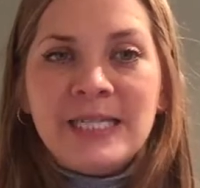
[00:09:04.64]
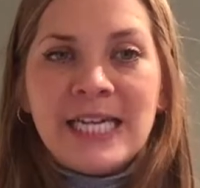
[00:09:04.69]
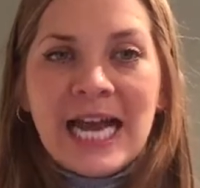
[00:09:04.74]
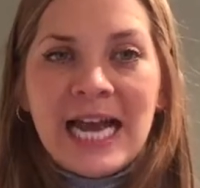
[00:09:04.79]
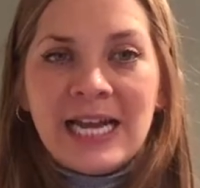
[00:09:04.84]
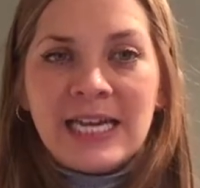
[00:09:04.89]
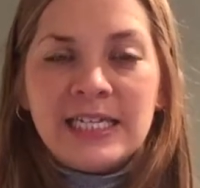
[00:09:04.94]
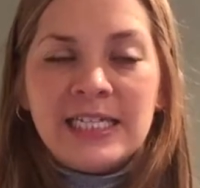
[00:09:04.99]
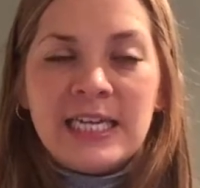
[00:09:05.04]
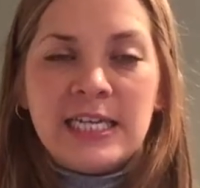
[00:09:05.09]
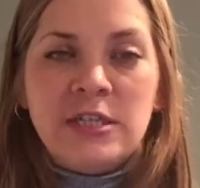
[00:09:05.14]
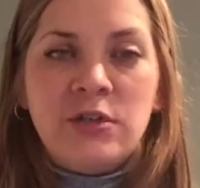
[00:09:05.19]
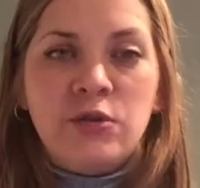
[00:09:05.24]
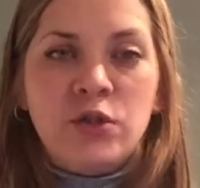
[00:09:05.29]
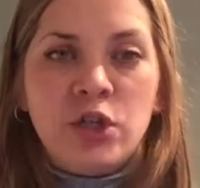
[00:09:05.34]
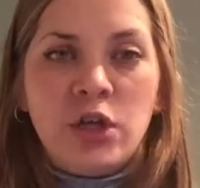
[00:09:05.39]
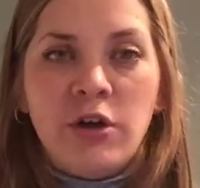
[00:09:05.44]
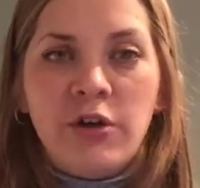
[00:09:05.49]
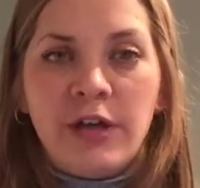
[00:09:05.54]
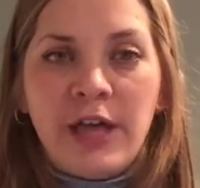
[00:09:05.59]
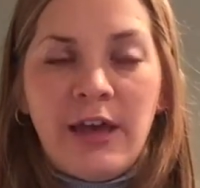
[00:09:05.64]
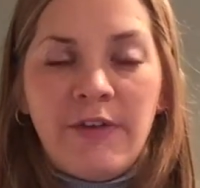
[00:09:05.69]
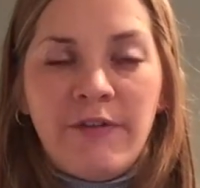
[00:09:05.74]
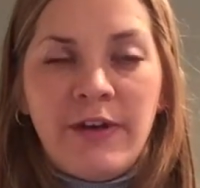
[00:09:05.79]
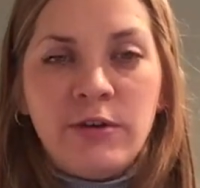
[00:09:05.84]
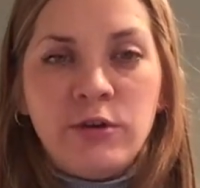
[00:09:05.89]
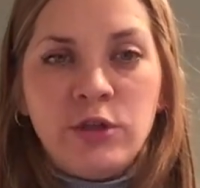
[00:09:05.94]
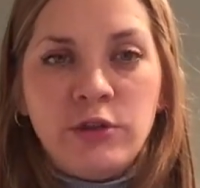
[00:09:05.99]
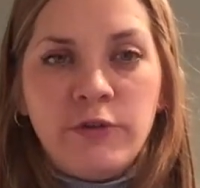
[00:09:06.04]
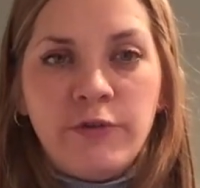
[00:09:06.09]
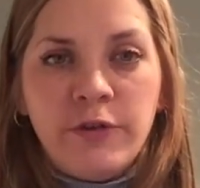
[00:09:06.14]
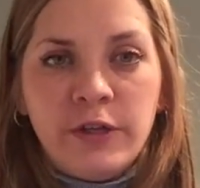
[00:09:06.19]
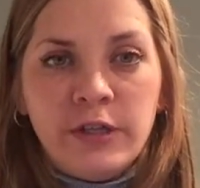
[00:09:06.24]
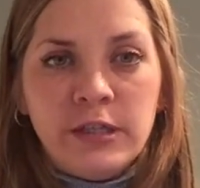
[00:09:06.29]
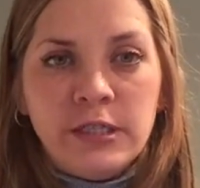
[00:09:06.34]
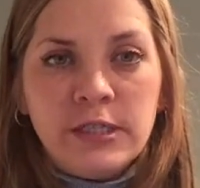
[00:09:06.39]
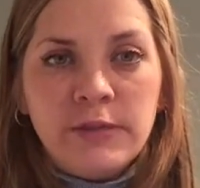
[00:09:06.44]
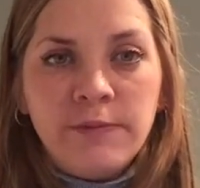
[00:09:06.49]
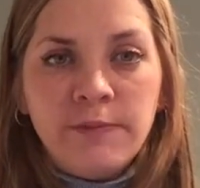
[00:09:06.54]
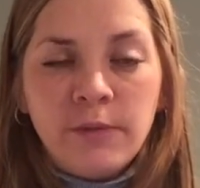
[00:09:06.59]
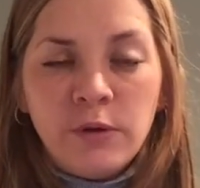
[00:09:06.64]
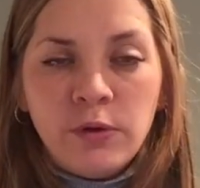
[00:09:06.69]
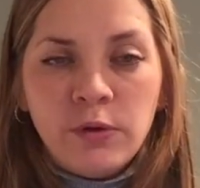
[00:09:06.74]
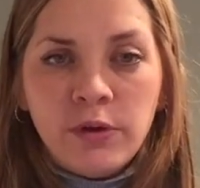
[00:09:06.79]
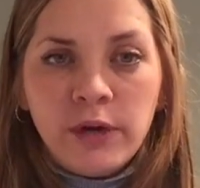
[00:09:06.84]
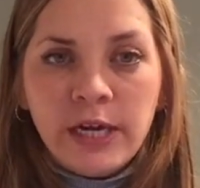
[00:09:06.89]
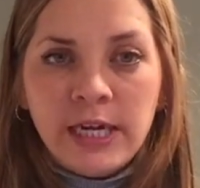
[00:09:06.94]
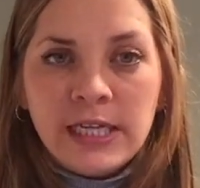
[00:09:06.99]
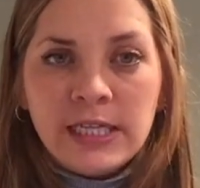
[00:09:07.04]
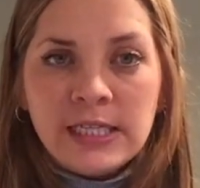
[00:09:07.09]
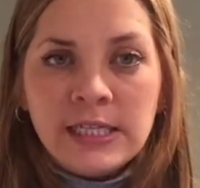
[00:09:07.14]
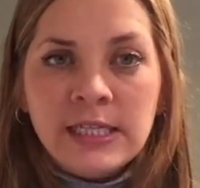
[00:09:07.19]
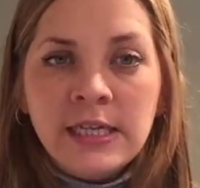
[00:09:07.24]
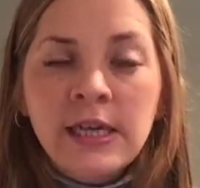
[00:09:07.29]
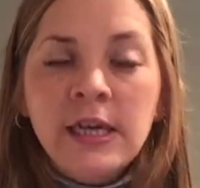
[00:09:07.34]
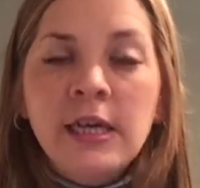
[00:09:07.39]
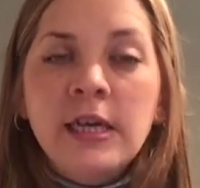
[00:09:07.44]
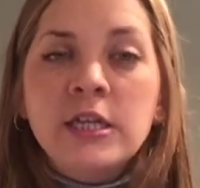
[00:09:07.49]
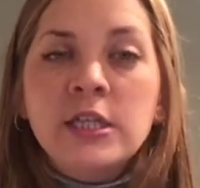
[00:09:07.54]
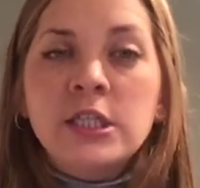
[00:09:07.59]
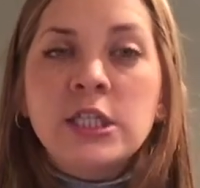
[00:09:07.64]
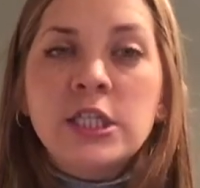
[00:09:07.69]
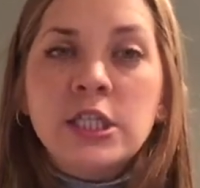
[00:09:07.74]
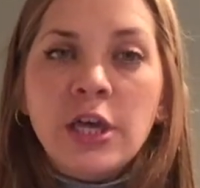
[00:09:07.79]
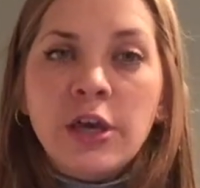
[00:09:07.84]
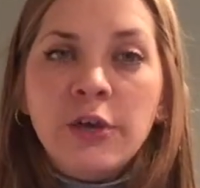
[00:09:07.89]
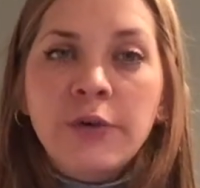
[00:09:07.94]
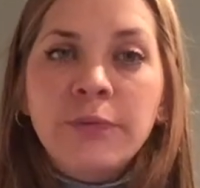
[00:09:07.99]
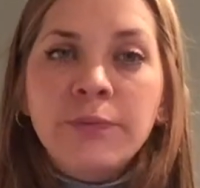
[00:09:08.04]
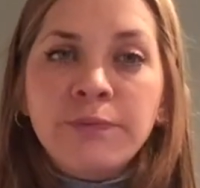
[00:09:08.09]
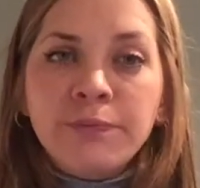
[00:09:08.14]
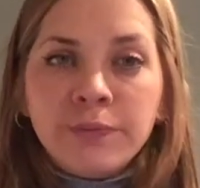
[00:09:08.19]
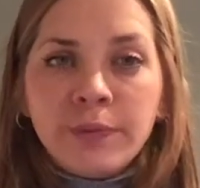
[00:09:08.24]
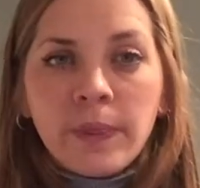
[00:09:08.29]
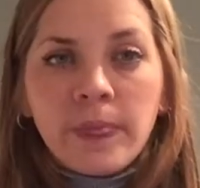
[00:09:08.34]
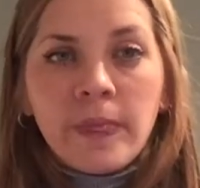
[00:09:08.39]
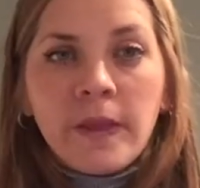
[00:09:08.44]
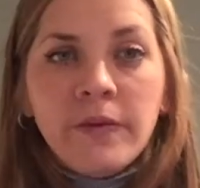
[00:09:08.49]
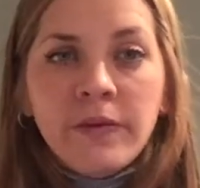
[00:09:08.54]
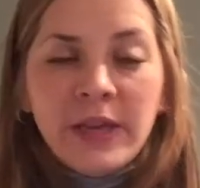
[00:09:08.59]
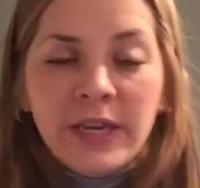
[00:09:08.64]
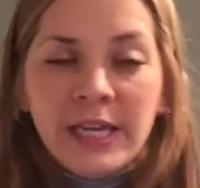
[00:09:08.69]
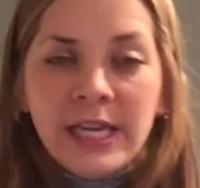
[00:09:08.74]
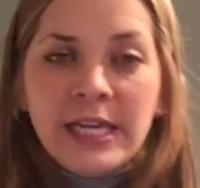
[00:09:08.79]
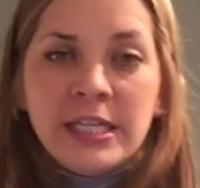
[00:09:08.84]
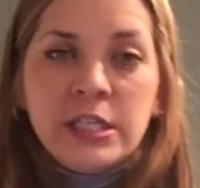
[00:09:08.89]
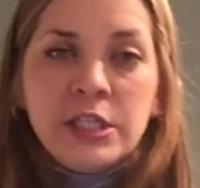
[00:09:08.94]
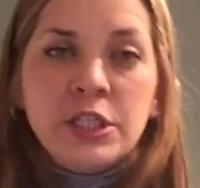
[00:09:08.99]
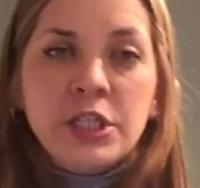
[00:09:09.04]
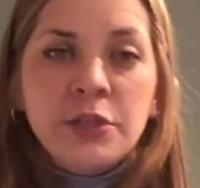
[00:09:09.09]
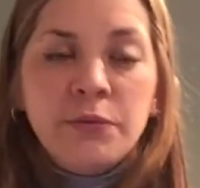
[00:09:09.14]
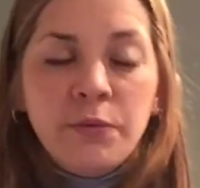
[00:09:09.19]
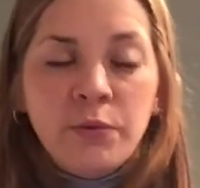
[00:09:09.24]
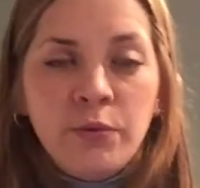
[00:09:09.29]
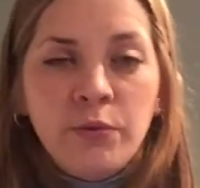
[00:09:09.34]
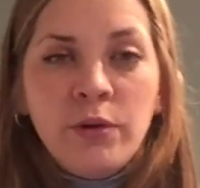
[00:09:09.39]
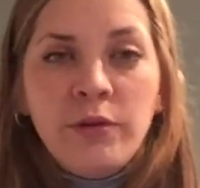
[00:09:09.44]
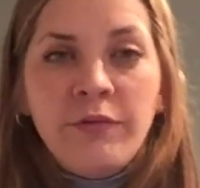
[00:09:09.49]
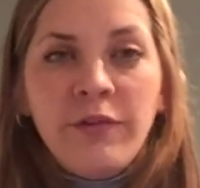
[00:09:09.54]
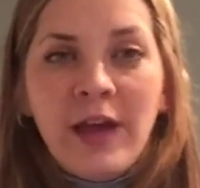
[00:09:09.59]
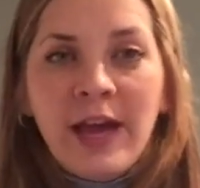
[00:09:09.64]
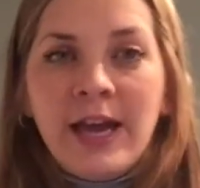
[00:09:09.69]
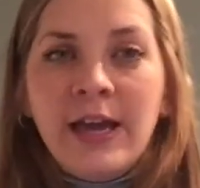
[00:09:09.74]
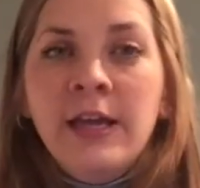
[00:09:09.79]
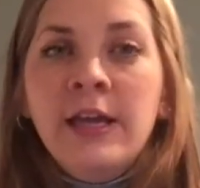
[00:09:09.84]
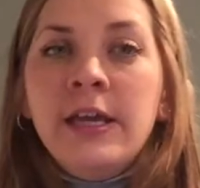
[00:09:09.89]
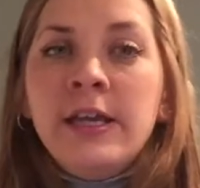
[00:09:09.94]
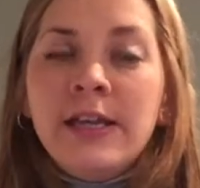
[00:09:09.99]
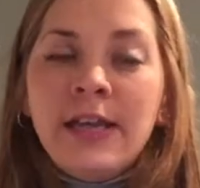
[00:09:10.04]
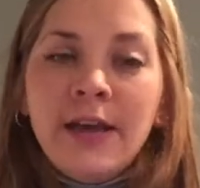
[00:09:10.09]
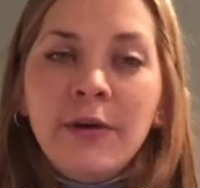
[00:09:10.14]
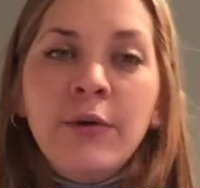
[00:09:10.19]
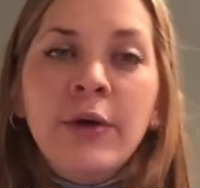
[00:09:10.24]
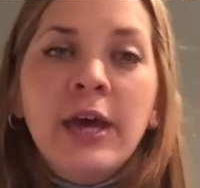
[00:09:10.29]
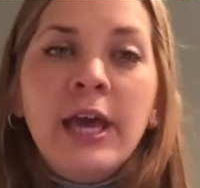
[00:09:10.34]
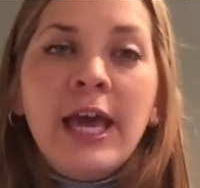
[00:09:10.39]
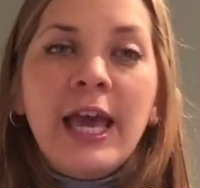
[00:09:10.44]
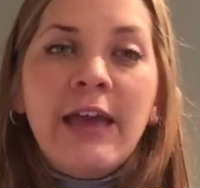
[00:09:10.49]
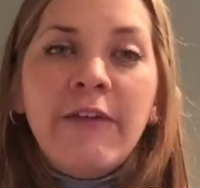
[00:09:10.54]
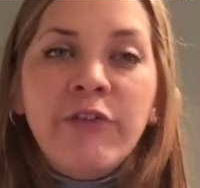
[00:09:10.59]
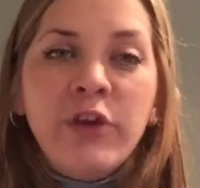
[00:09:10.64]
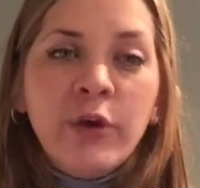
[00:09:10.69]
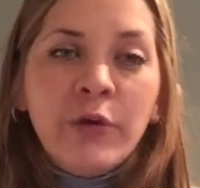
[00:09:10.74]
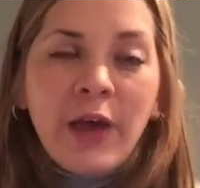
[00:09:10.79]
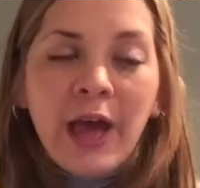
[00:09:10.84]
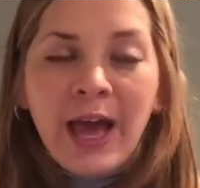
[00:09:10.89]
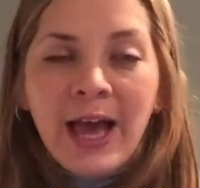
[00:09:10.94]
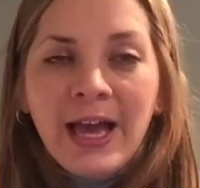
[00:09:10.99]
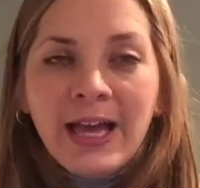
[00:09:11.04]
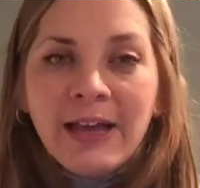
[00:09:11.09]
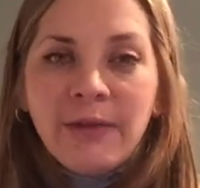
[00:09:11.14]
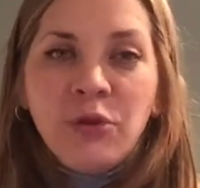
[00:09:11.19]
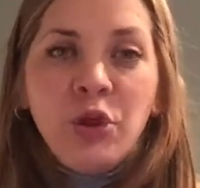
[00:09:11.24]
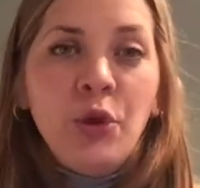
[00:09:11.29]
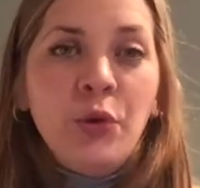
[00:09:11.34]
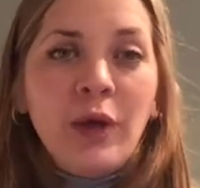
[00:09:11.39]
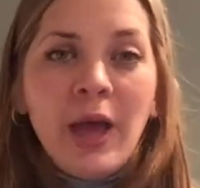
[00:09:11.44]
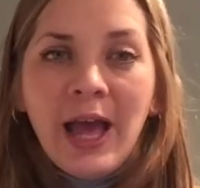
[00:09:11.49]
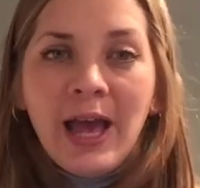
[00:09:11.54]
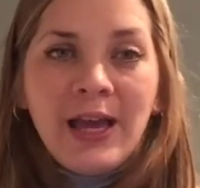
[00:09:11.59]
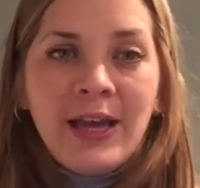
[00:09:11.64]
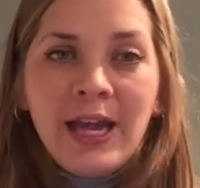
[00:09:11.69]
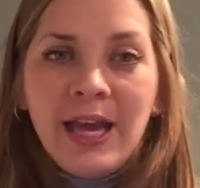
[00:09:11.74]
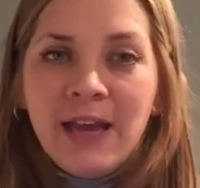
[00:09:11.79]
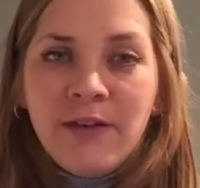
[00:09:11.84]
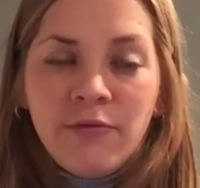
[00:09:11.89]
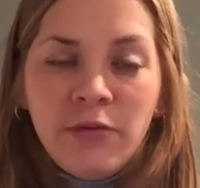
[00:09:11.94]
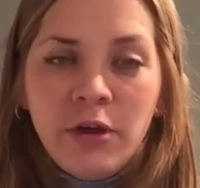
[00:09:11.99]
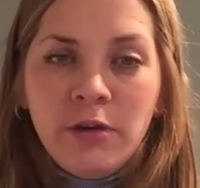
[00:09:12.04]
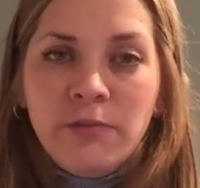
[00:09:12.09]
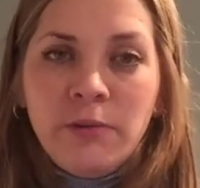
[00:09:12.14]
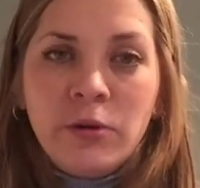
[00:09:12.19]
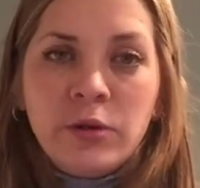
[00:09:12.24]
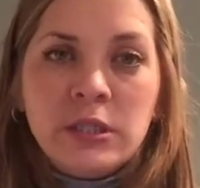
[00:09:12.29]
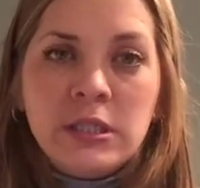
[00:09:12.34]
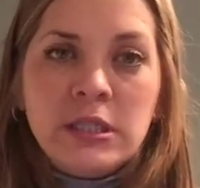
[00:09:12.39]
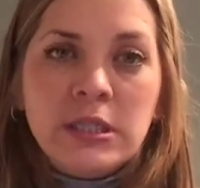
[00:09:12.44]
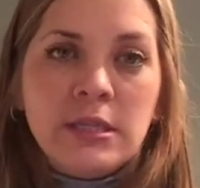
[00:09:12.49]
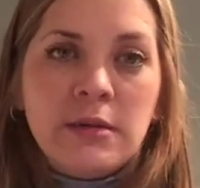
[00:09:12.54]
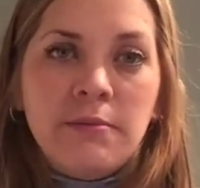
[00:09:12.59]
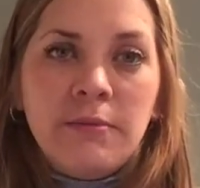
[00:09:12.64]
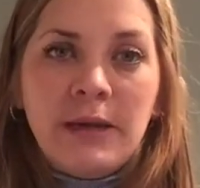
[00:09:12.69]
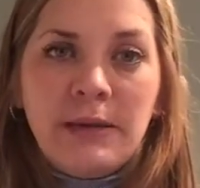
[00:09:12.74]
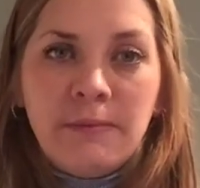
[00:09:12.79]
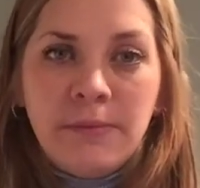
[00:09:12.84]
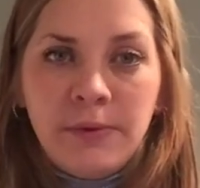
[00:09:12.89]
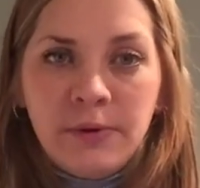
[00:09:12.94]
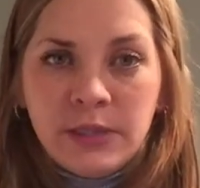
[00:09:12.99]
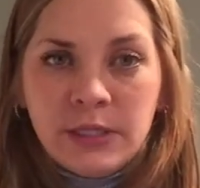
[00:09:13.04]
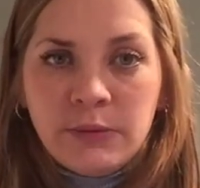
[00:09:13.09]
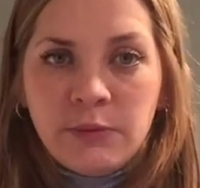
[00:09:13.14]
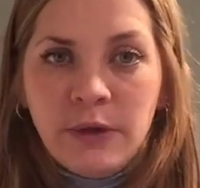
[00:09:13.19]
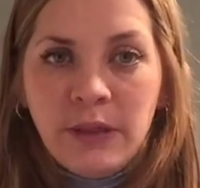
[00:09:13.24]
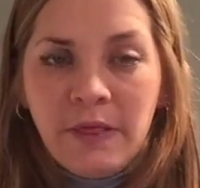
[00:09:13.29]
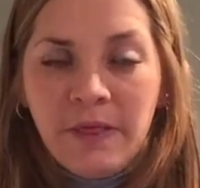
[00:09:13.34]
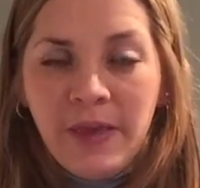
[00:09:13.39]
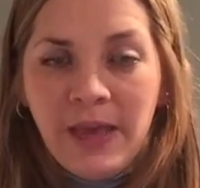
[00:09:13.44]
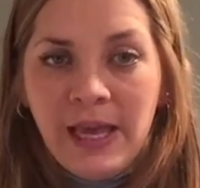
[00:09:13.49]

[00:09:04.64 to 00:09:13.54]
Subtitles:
to access your childcare voucher fund, alright? So they need to do all of that. Now, if you can hit roadblocks and stumbling blocks with